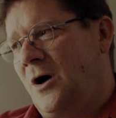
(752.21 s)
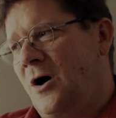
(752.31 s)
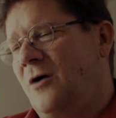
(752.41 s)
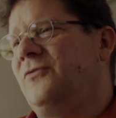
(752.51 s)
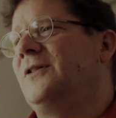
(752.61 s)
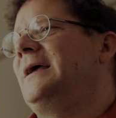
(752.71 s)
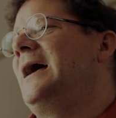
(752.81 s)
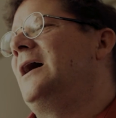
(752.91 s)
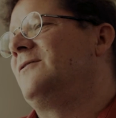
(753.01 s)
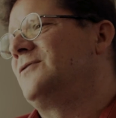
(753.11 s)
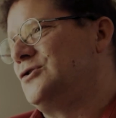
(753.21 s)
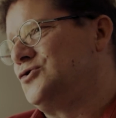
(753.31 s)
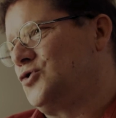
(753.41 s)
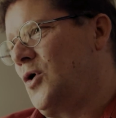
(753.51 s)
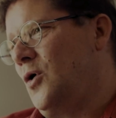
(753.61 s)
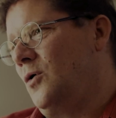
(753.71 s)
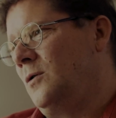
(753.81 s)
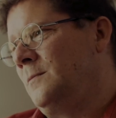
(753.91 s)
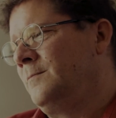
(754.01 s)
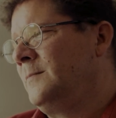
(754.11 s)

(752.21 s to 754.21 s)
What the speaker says: awfully out of control,